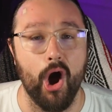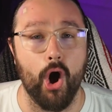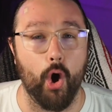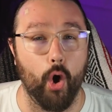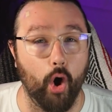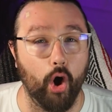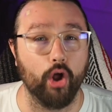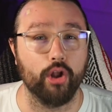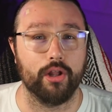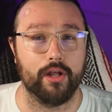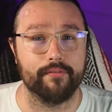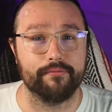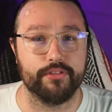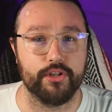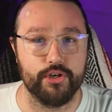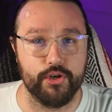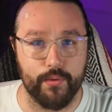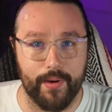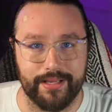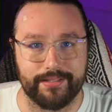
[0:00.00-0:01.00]
All of the
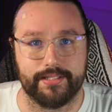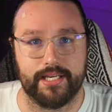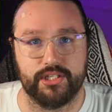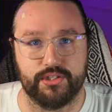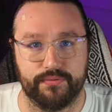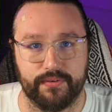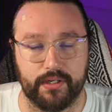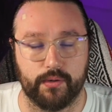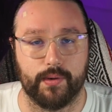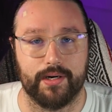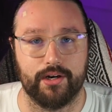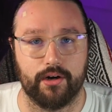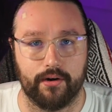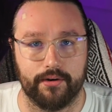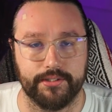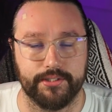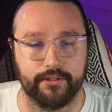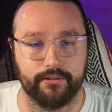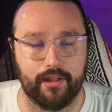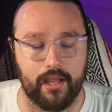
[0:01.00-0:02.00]
new SHFiguarts
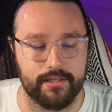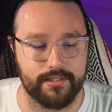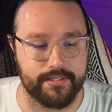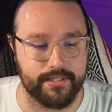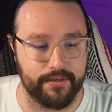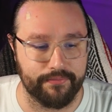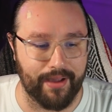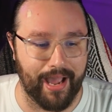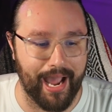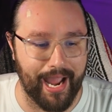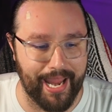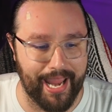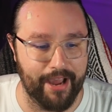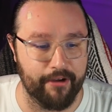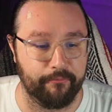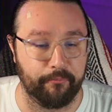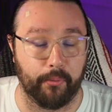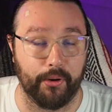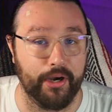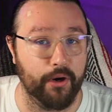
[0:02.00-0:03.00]
Naruto line stuff I
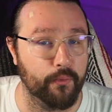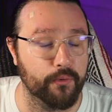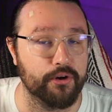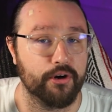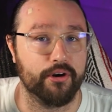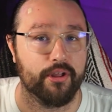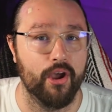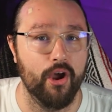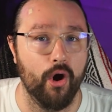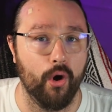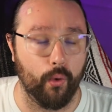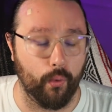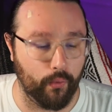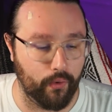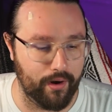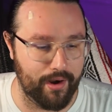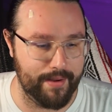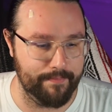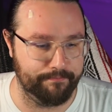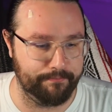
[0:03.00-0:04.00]
have pre-ordered
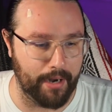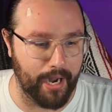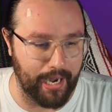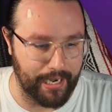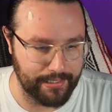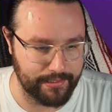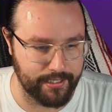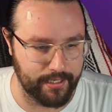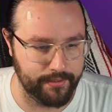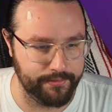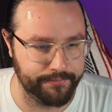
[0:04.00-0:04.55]
or I bought.